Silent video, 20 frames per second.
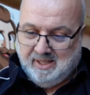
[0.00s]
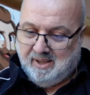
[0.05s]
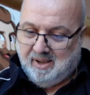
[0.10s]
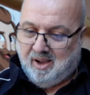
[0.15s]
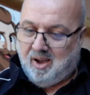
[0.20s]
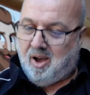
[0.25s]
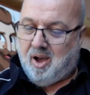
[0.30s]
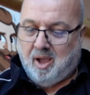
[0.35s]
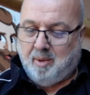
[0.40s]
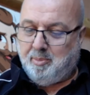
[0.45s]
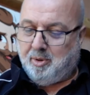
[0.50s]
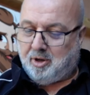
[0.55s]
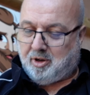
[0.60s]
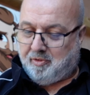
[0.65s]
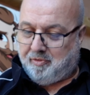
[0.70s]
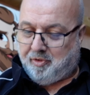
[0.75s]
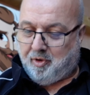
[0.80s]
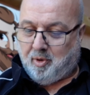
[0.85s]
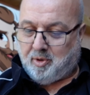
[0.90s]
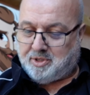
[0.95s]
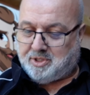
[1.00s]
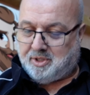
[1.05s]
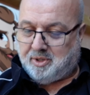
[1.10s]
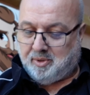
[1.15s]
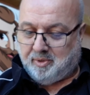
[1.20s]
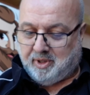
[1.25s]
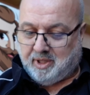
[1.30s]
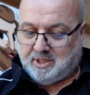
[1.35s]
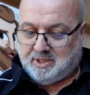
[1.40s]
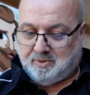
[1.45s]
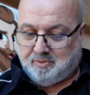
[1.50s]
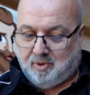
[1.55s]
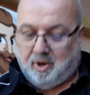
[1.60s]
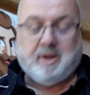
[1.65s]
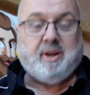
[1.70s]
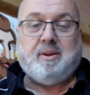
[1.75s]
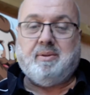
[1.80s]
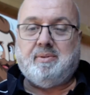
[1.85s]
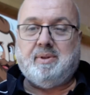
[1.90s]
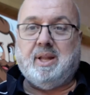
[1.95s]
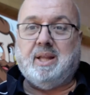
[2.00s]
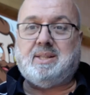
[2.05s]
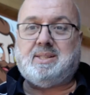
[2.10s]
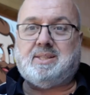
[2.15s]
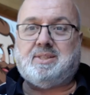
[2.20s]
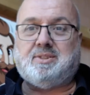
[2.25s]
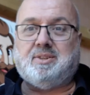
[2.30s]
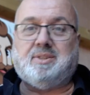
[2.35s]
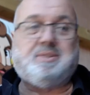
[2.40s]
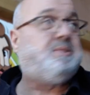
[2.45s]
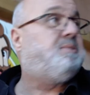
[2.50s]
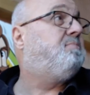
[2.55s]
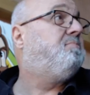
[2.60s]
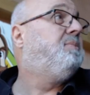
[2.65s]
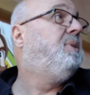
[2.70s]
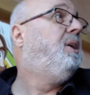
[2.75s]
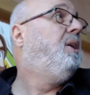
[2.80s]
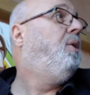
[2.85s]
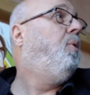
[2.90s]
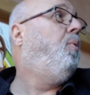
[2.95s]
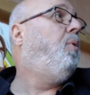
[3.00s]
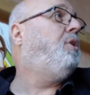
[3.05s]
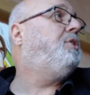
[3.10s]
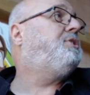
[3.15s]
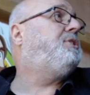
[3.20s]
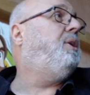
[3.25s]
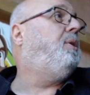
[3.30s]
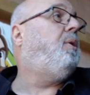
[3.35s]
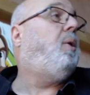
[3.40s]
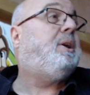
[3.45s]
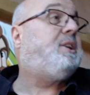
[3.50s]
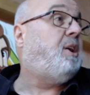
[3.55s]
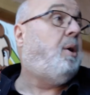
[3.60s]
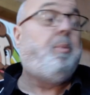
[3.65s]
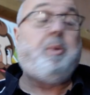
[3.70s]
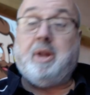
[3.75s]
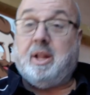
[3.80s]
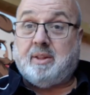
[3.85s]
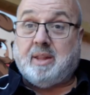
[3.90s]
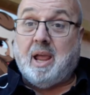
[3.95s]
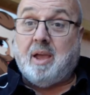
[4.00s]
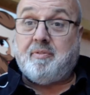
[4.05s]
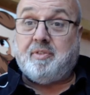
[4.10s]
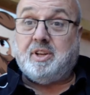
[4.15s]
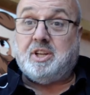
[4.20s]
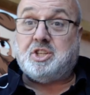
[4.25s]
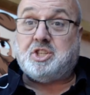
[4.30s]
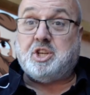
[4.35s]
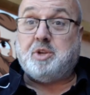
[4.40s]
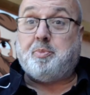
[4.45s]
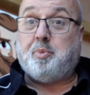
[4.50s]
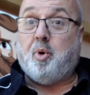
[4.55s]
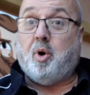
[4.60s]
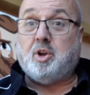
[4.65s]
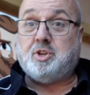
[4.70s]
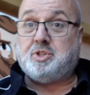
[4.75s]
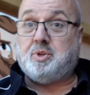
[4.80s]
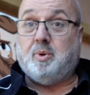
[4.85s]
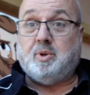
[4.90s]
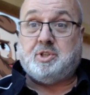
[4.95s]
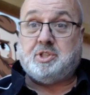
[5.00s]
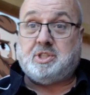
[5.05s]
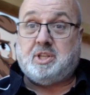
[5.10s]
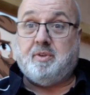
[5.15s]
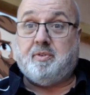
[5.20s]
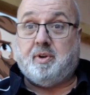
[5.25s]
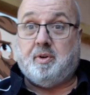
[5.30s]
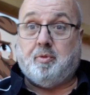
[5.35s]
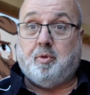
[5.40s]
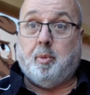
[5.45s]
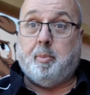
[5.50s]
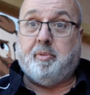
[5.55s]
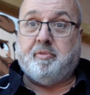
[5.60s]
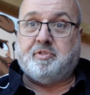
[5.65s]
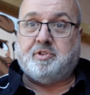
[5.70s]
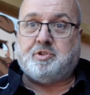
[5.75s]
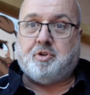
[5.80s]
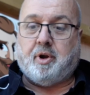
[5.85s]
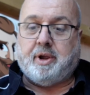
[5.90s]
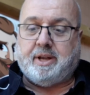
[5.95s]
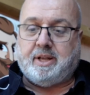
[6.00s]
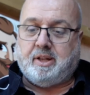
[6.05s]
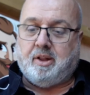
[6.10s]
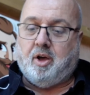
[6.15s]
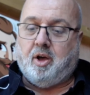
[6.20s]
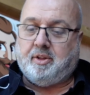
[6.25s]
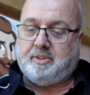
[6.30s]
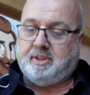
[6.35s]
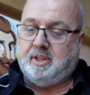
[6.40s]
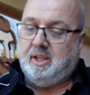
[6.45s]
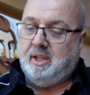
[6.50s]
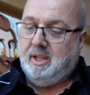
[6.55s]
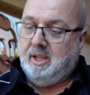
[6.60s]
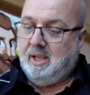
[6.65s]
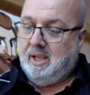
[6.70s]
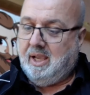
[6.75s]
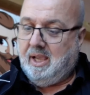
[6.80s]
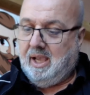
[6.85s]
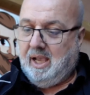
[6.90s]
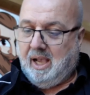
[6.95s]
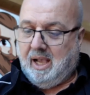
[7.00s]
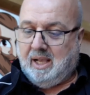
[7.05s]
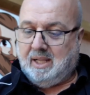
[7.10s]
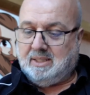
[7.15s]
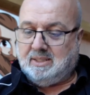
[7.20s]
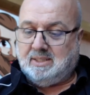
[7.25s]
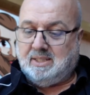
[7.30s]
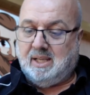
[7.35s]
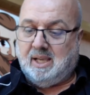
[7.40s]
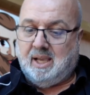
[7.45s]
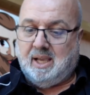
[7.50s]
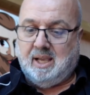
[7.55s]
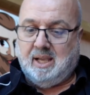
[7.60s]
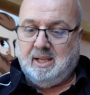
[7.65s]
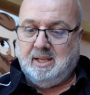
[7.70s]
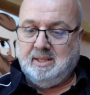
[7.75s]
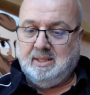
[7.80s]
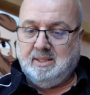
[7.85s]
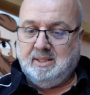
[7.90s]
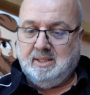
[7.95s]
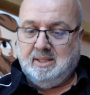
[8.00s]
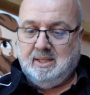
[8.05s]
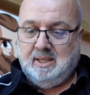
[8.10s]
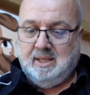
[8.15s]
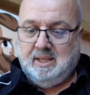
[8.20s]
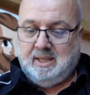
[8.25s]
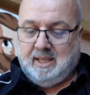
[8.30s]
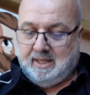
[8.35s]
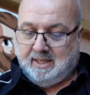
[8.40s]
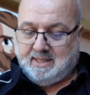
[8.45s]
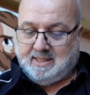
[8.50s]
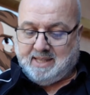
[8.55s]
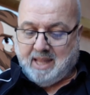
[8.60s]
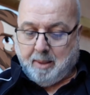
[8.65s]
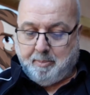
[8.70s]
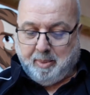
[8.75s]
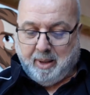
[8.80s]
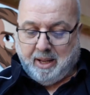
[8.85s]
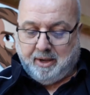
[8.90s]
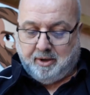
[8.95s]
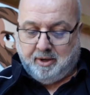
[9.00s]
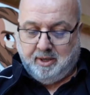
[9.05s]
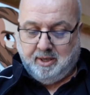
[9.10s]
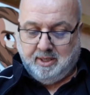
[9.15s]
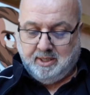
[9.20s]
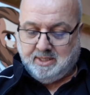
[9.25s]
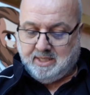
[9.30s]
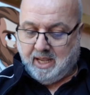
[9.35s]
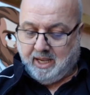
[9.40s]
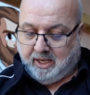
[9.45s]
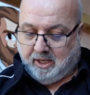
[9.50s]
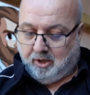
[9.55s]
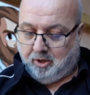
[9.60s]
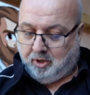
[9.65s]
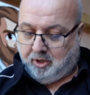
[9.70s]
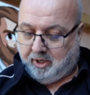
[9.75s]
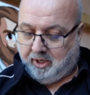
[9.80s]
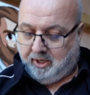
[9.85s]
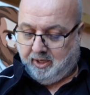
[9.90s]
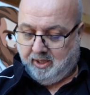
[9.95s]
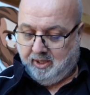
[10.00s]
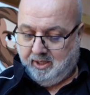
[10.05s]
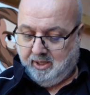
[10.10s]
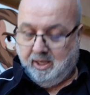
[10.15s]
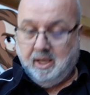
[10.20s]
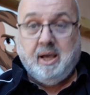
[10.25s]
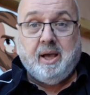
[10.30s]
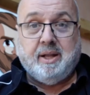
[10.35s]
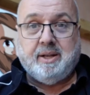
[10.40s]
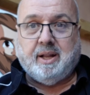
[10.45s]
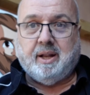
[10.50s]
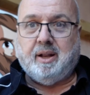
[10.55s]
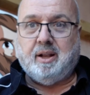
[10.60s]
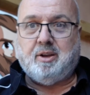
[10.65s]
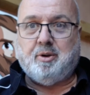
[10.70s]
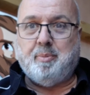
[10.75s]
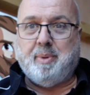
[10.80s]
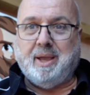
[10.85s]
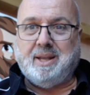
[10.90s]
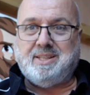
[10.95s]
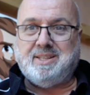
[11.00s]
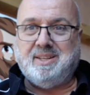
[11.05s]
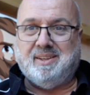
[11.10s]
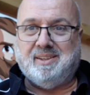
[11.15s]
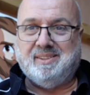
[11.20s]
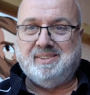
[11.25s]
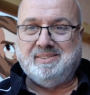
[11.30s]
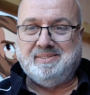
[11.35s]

looking forward to doing this. Right, let's just wash down. Actually, I'm only after having the Jeep washed, so I'll just give it a rub of a dry cloth and get the step ladder, take a look at it, and then I'll come back to you.